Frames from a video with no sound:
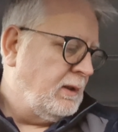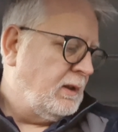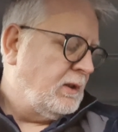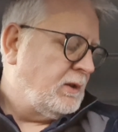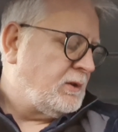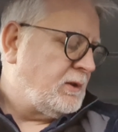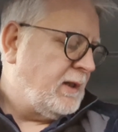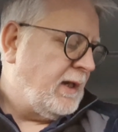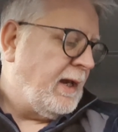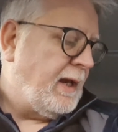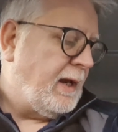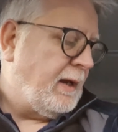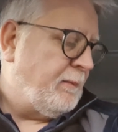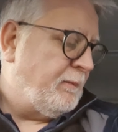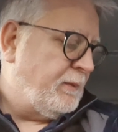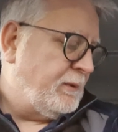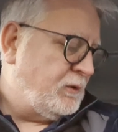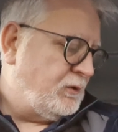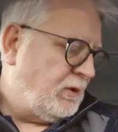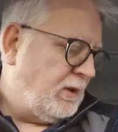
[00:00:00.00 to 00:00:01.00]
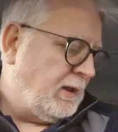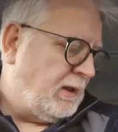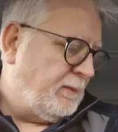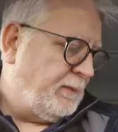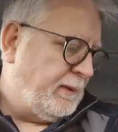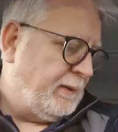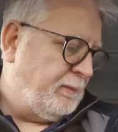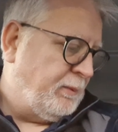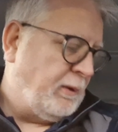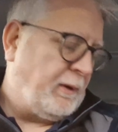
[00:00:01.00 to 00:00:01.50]
so yeah, I'll be I'll
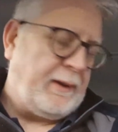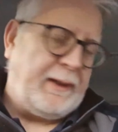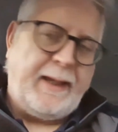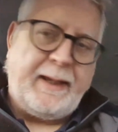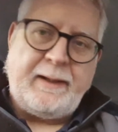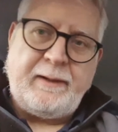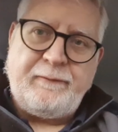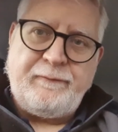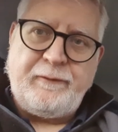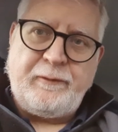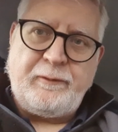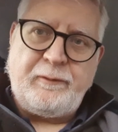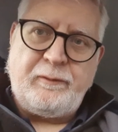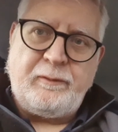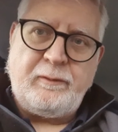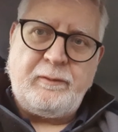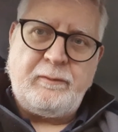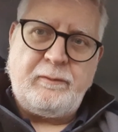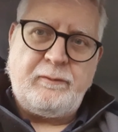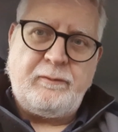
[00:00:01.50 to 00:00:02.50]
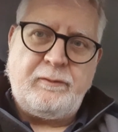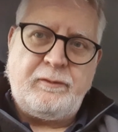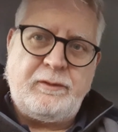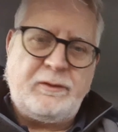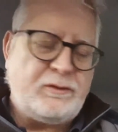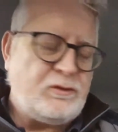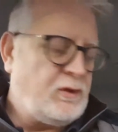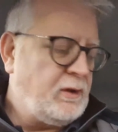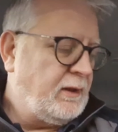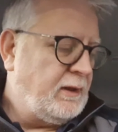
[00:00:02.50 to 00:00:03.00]
be probably getting a few,
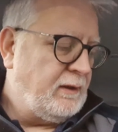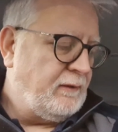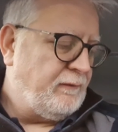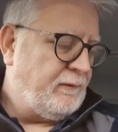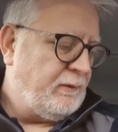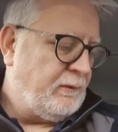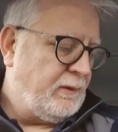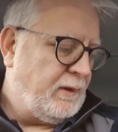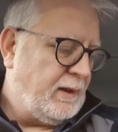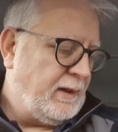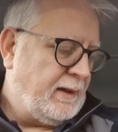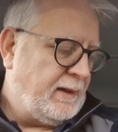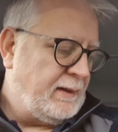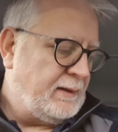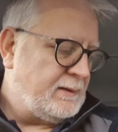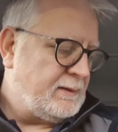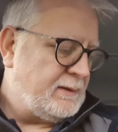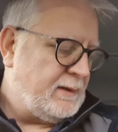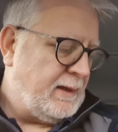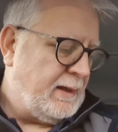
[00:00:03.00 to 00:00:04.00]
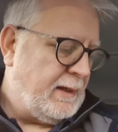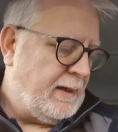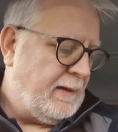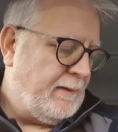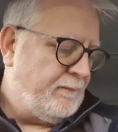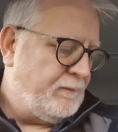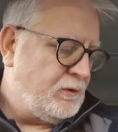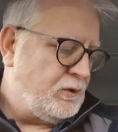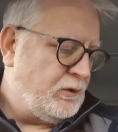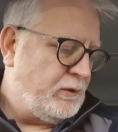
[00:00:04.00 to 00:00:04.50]
drinking a few of these
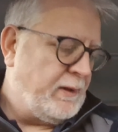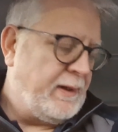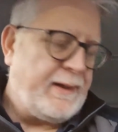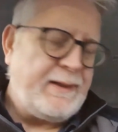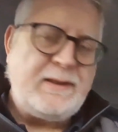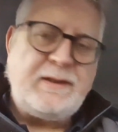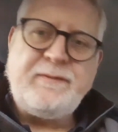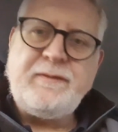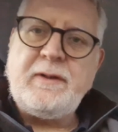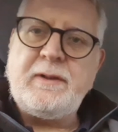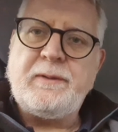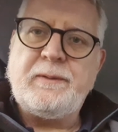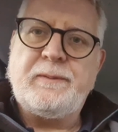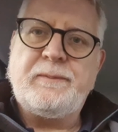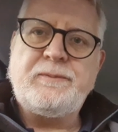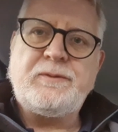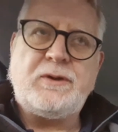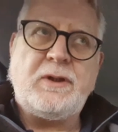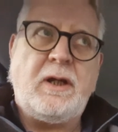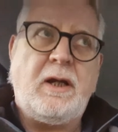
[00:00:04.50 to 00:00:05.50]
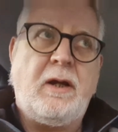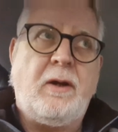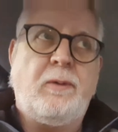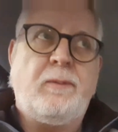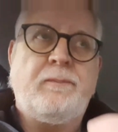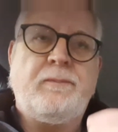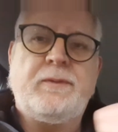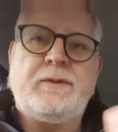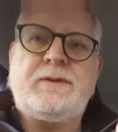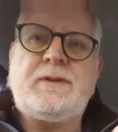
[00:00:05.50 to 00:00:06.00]
um, during that interview.
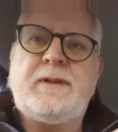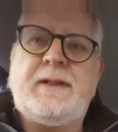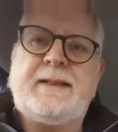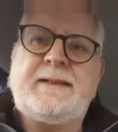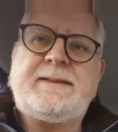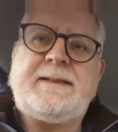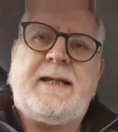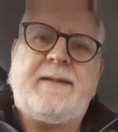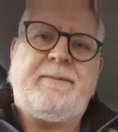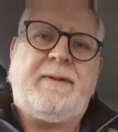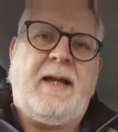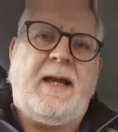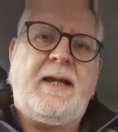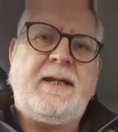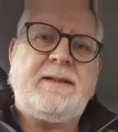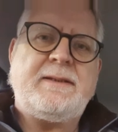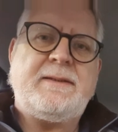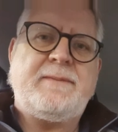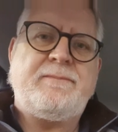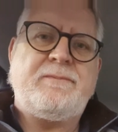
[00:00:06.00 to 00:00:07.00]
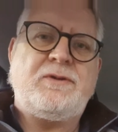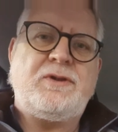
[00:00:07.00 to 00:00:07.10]
So until next time, guys.